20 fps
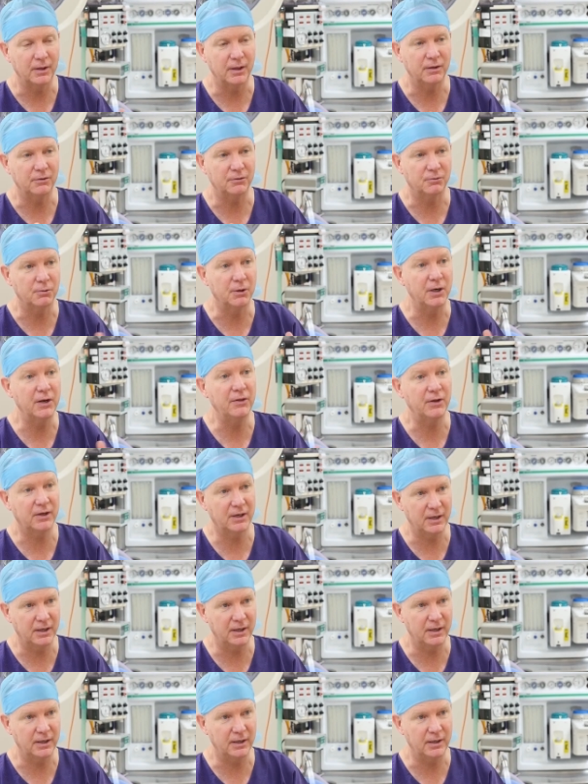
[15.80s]
is really the
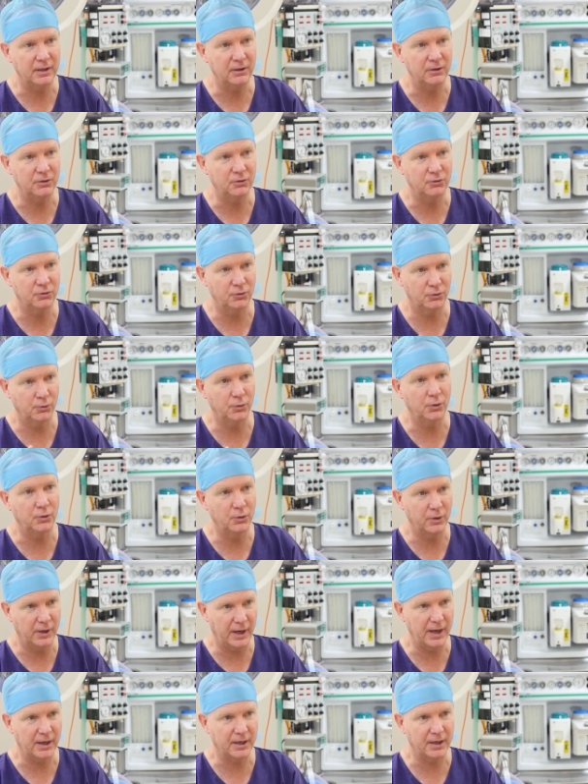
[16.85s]
key to a good
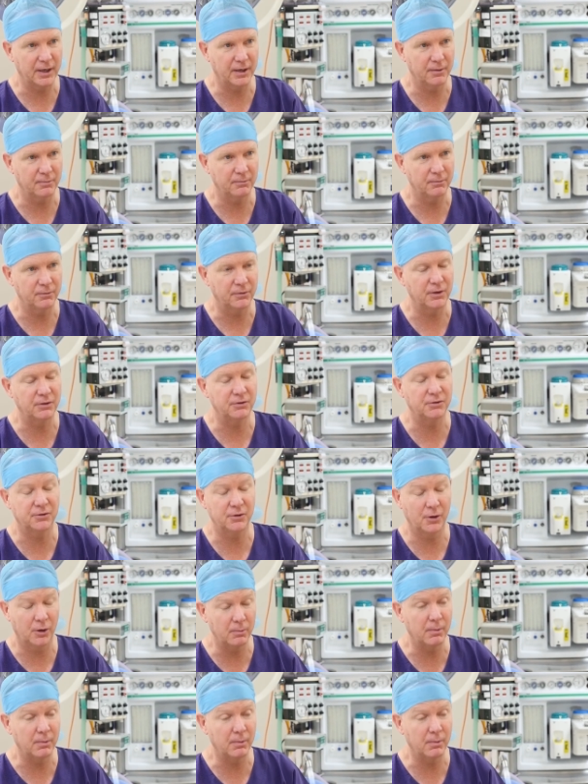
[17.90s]
outcome. There's so